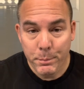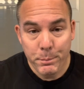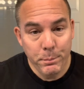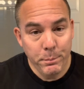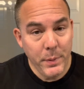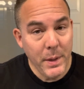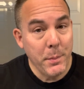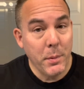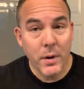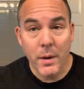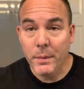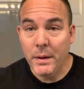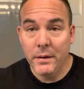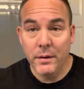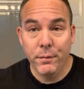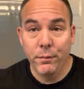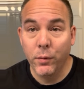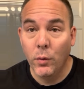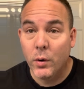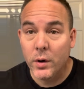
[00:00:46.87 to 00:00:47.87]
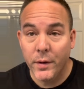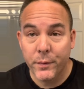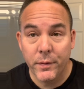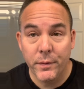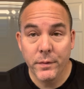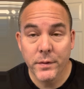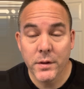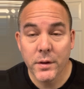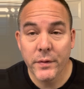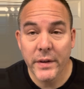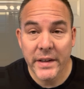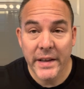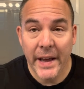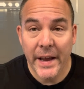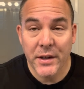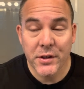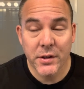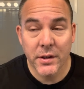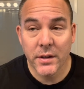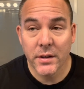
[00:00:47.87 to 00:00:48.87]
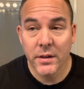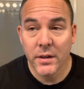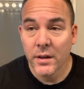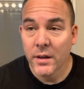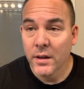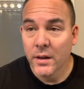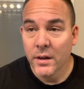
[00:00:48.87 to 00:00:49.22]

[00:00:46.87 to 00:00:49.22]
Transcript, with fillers: people come down to Florida to vacation,